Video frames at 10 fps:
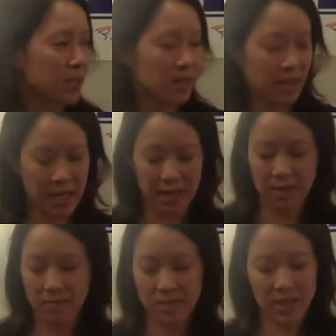And again,
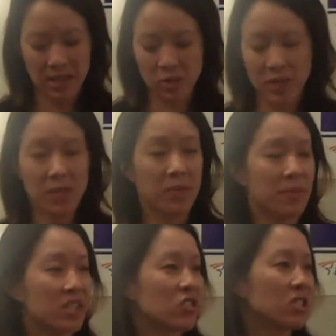it's already
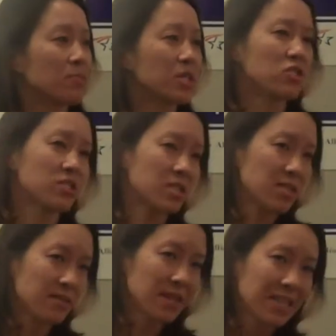been mentioned, but just
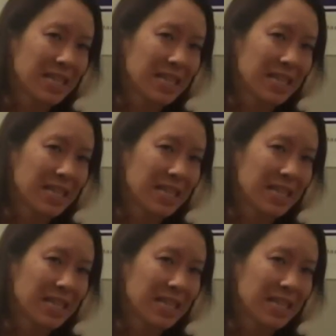to